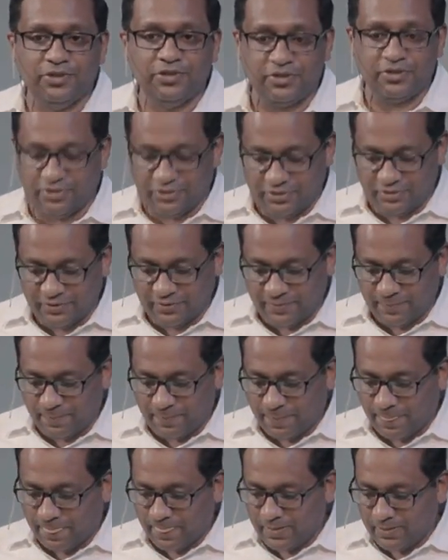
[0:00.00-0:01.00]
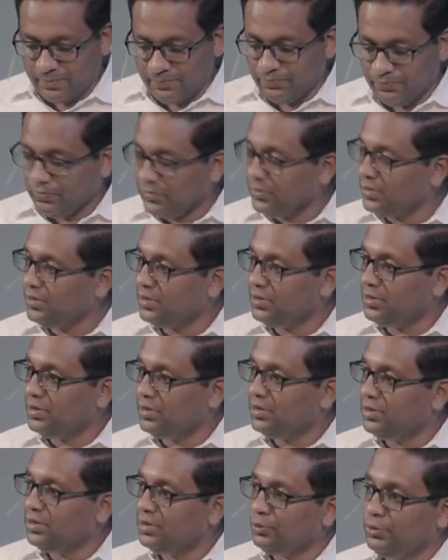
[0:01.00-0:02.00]
We differ from person to
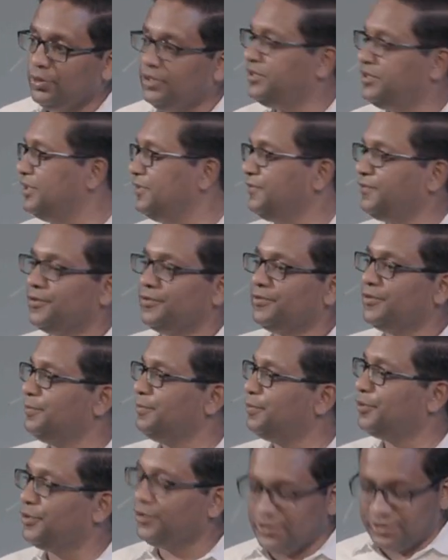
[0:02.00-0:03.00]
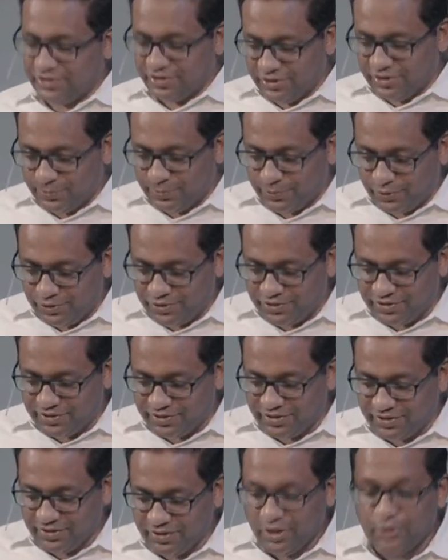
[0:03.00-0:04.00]
person with regard to the
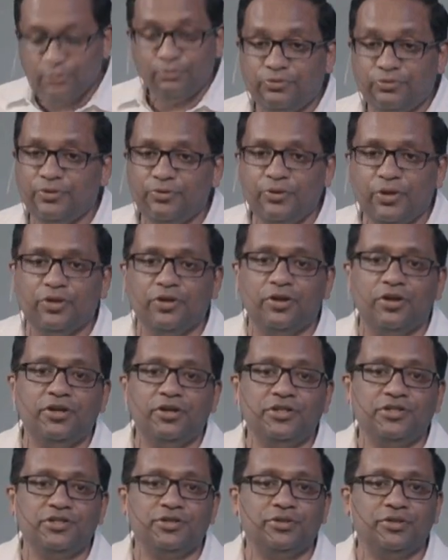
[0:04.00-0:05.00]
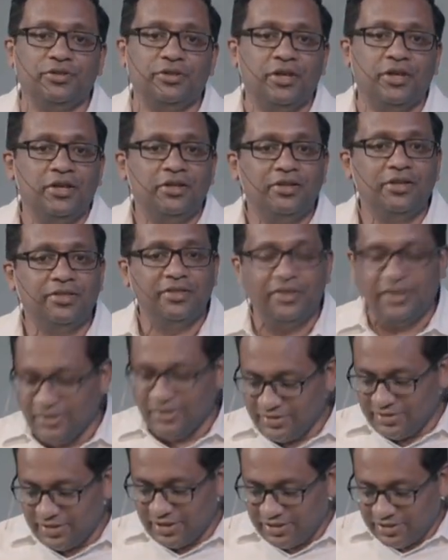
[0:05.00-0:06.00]
things tempt us.
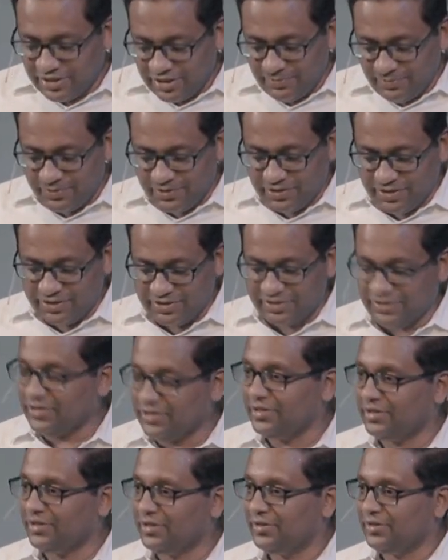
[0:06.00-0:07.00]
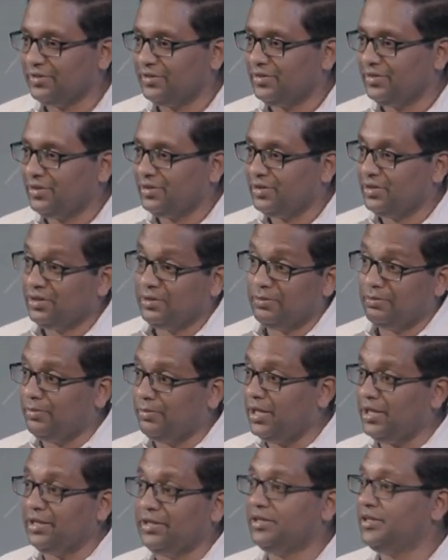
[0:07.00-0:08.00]
Men differ from women,
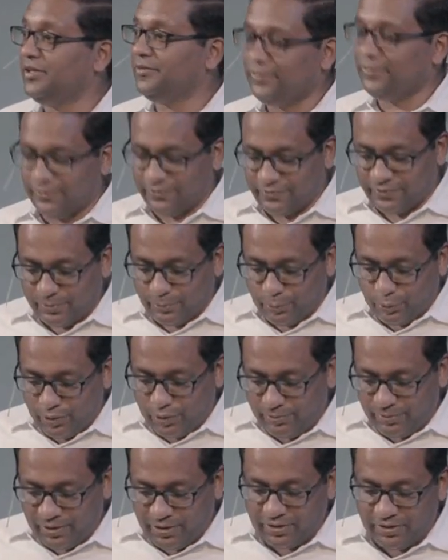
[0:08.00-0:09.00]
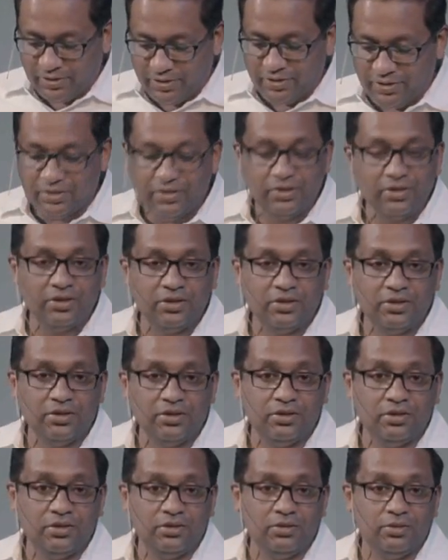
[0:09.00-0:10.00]
but men also differ,
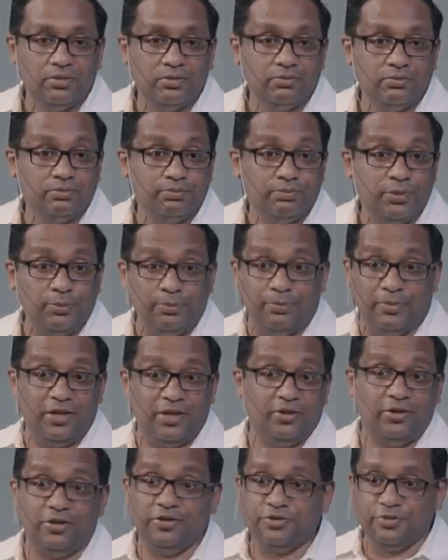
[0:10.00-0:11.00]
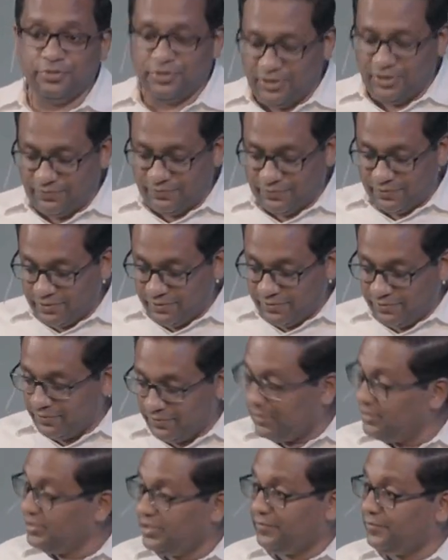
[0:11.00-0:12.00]
differ from other men.
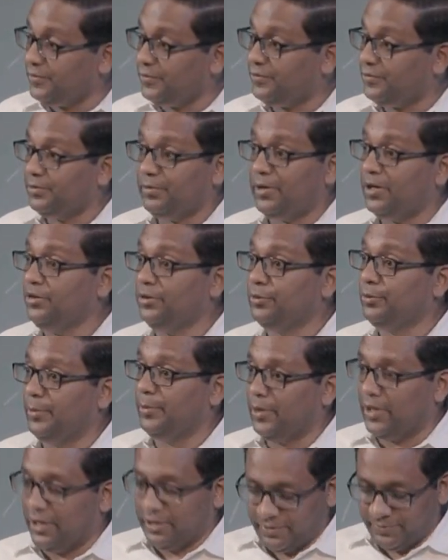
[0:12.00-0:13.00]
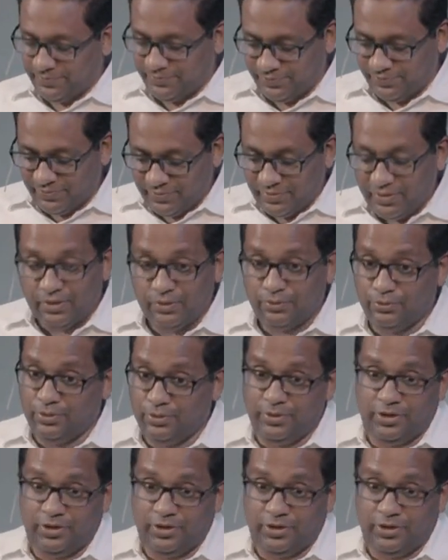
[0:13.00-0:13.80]
Women also differ from other women.